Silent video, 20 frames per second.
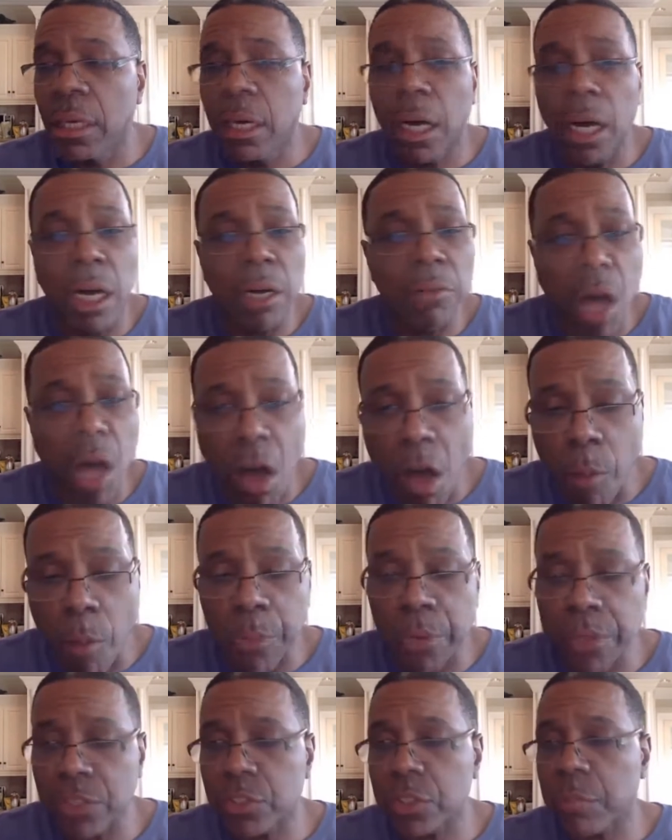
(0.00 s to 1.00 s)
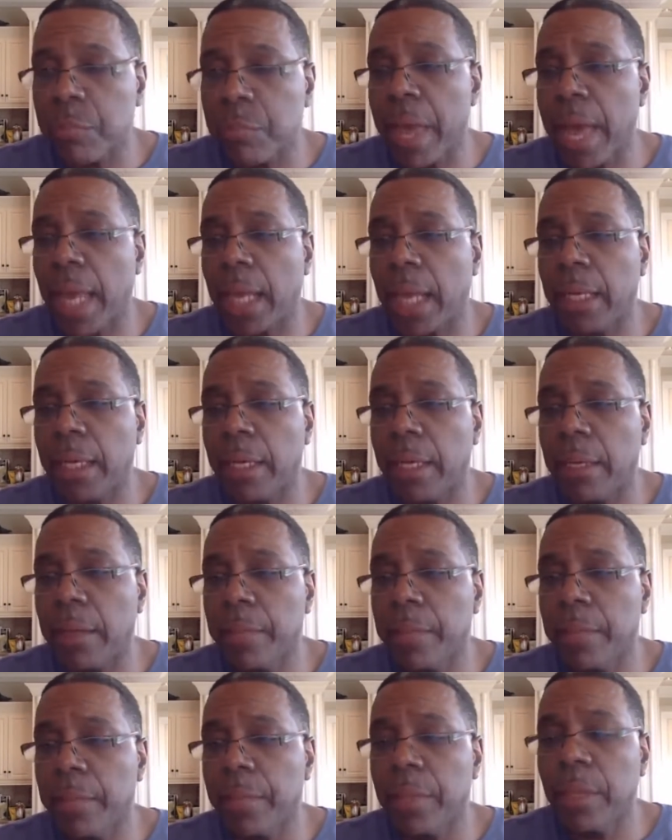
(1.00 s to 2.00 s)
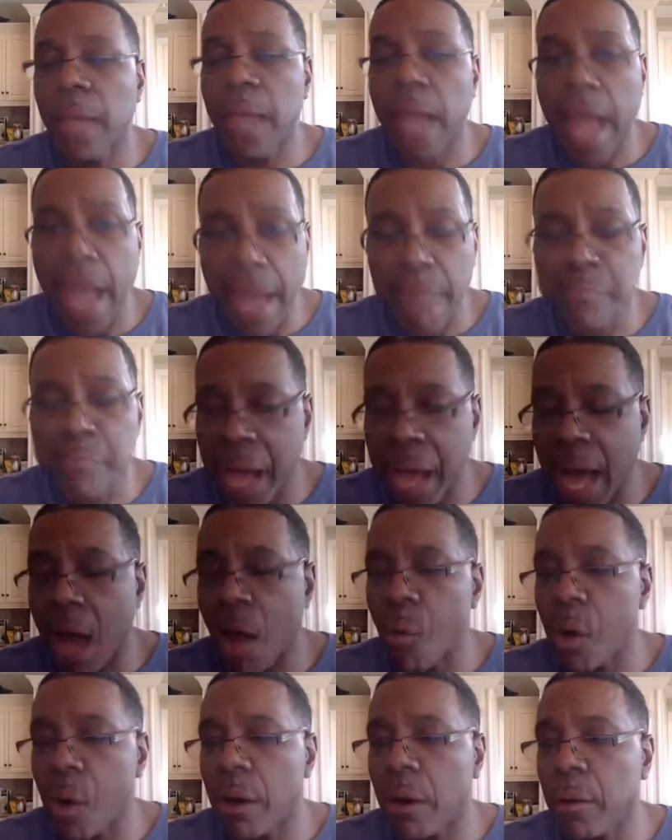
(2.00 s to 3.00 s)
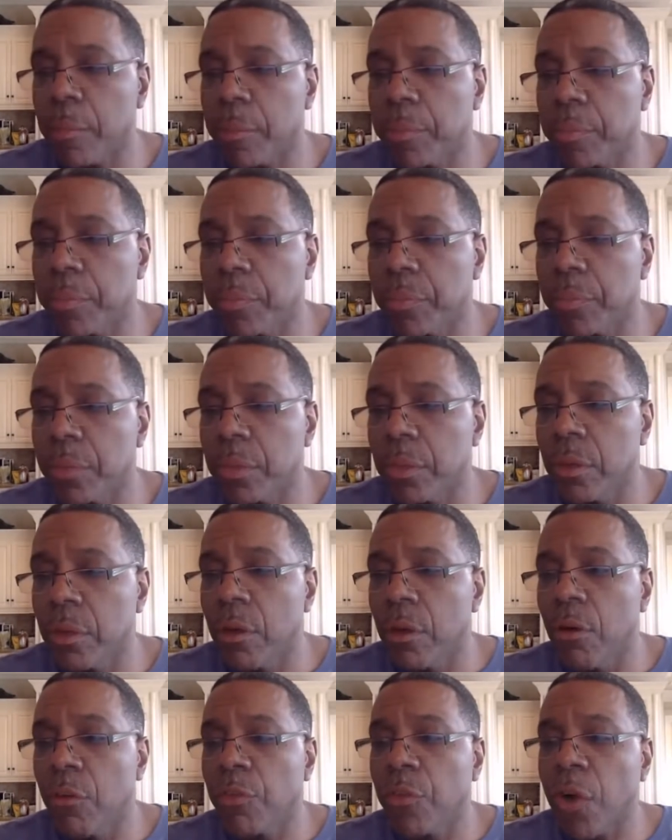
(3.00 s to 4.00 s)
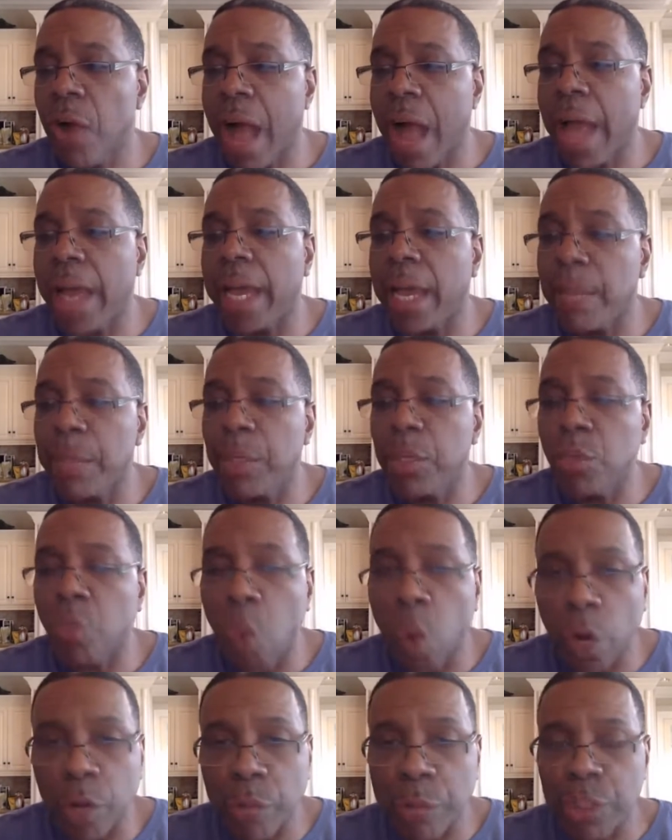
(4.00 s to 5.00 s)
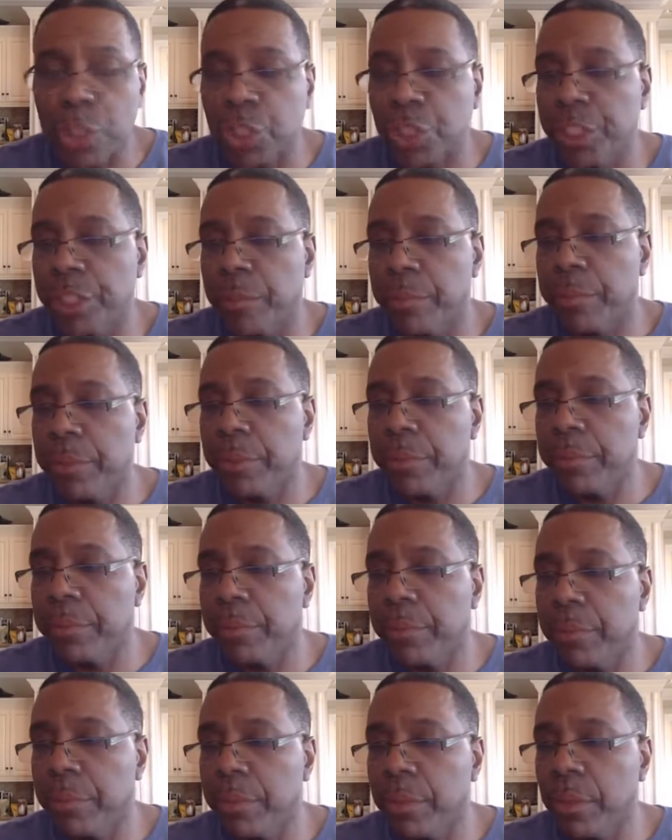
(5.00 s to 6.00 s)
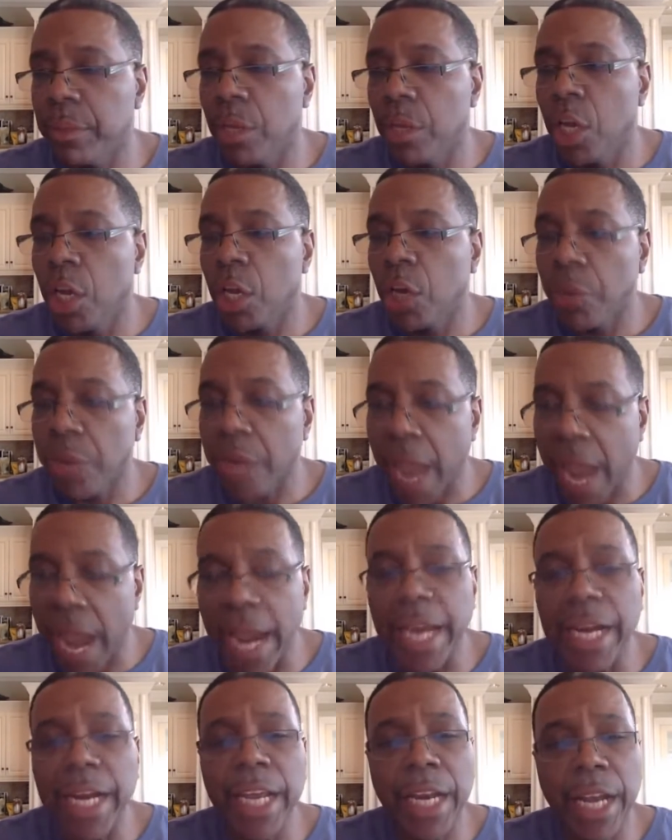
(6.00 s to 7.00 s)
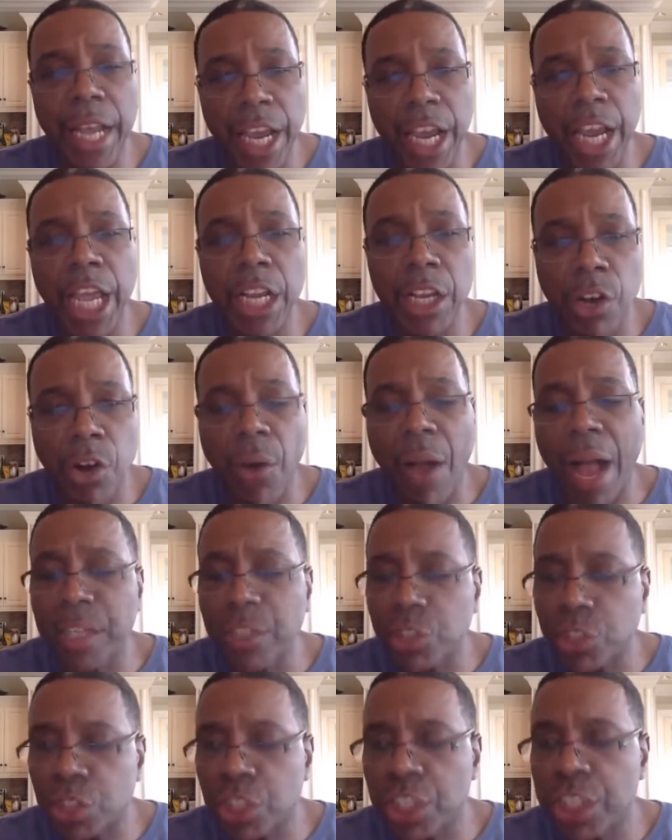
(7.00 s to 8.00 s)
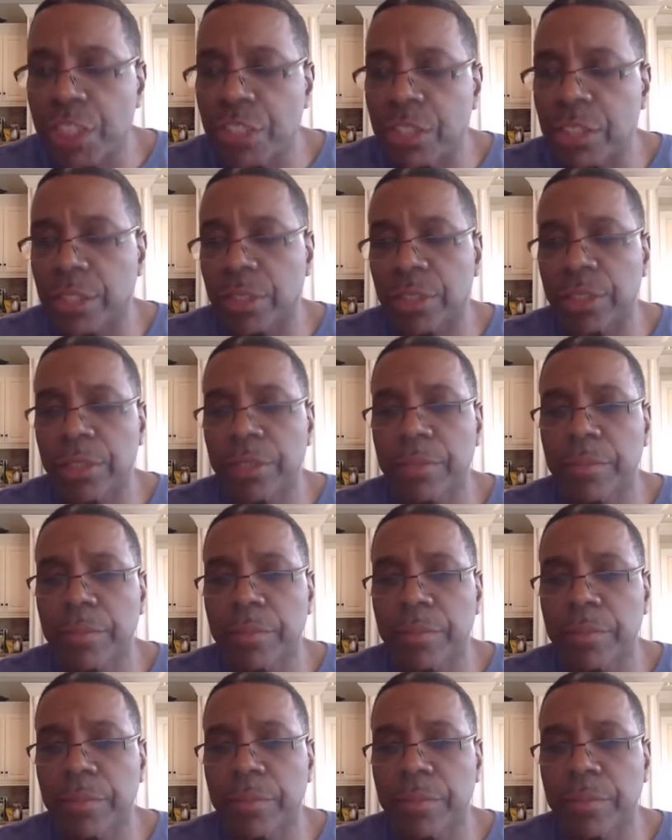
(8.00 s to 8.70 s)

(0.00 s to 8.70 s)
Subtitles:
of all principality and power. For I am his workmanship, created in Christ Jesus